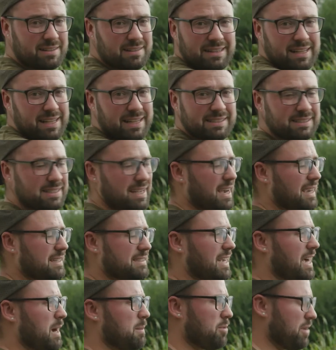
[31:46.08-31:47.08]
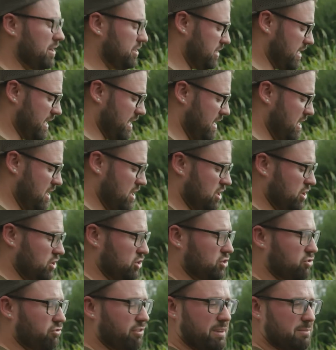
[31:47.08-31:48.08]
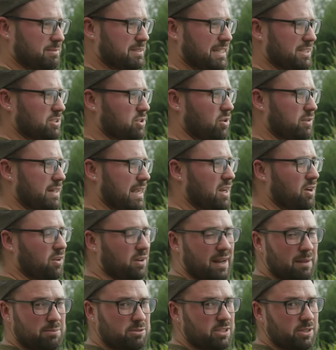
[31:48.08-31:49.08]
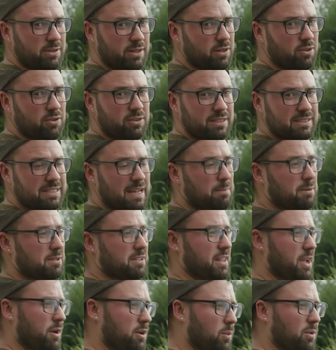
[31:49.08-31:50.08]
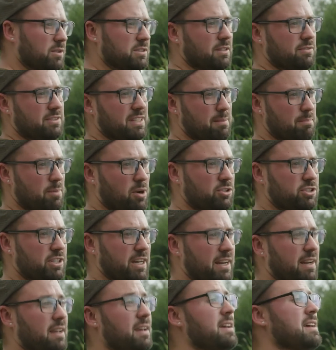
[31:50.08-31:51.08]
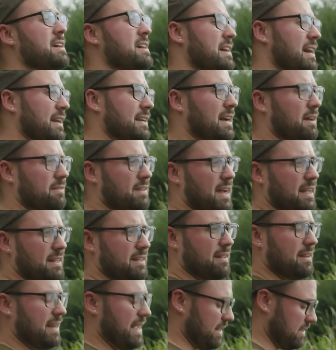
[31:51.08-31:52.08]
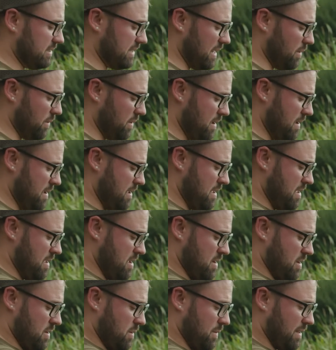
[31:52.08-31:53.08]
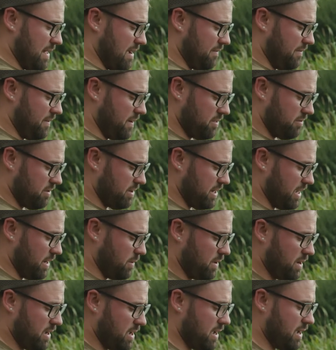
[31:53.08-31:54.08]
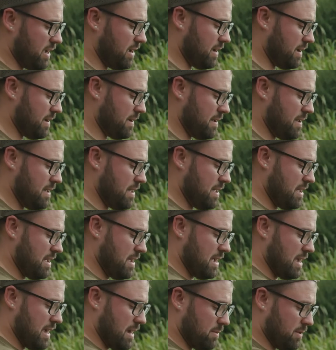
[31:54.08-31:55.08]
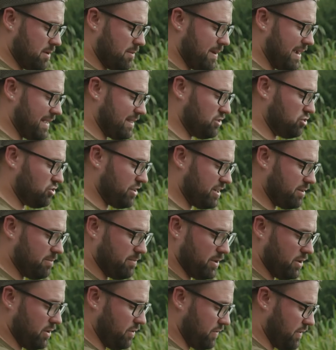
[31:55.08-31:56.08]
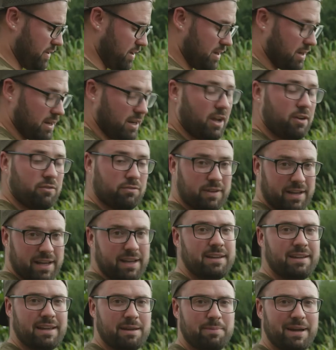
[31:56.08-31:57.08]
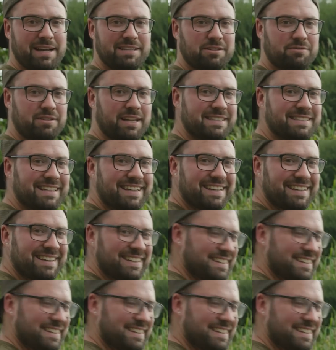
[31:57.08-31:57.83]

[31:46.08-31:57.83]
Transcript: clear skies, high pressure, scream zigs all day long and absolutely nothing's happened. The only ones I've seen boshing are down that end of the lake. So without further ado, I'm going to make the dreaded move and hopefully it pays off later.